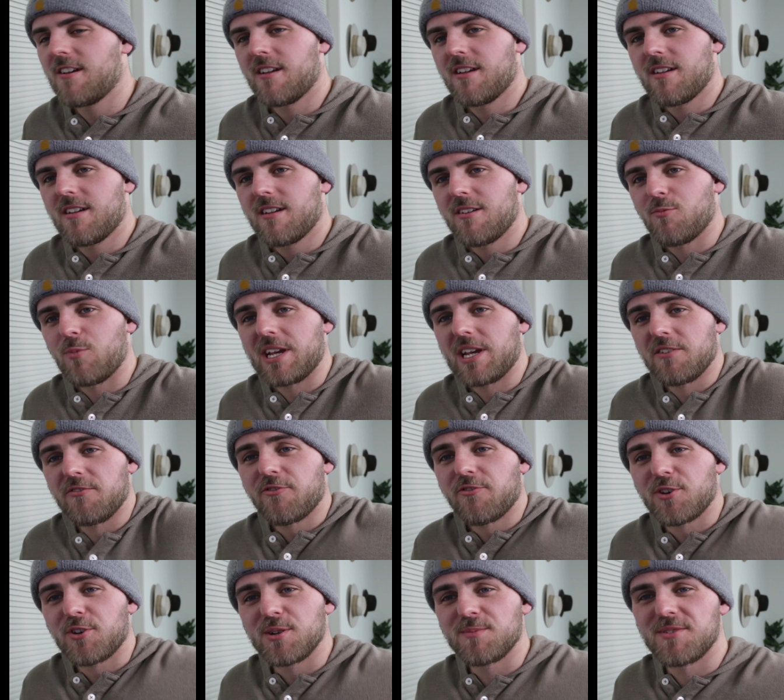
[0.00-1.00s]
We
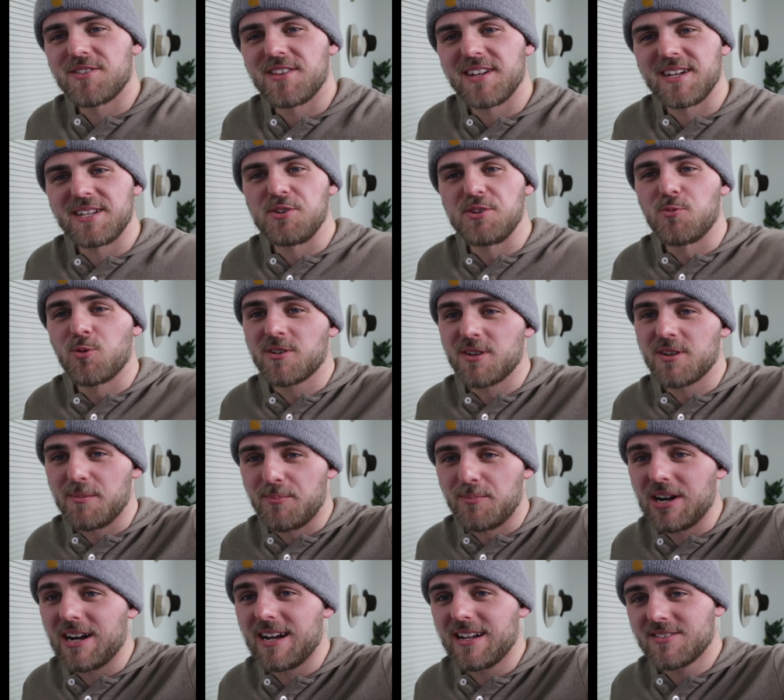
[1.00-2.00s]
confirmed that you weren't a
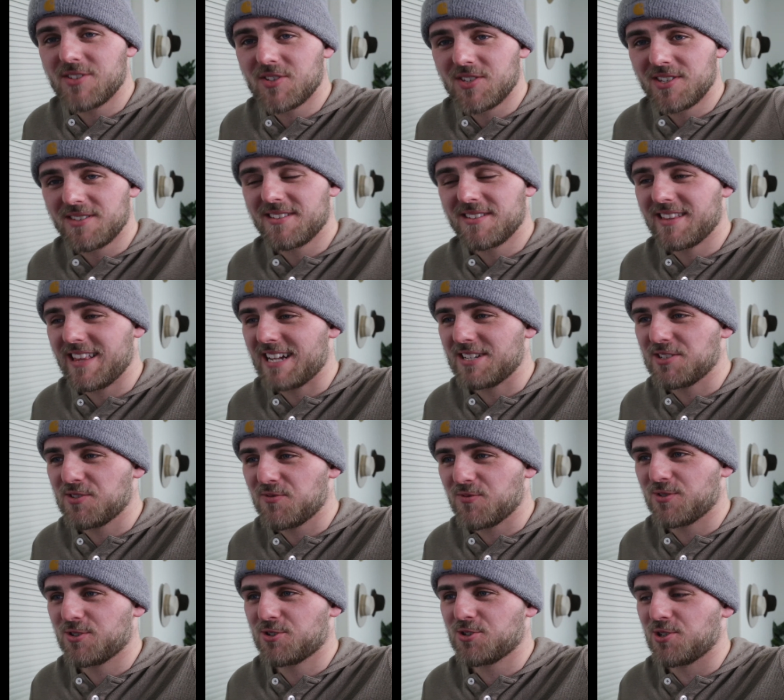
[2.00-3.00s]
bot. That is
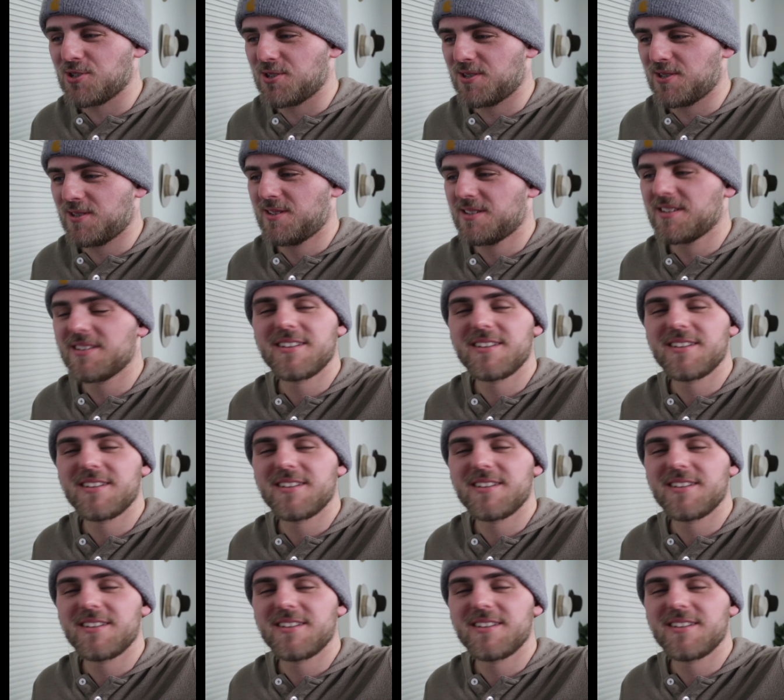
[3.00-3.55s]
for sure.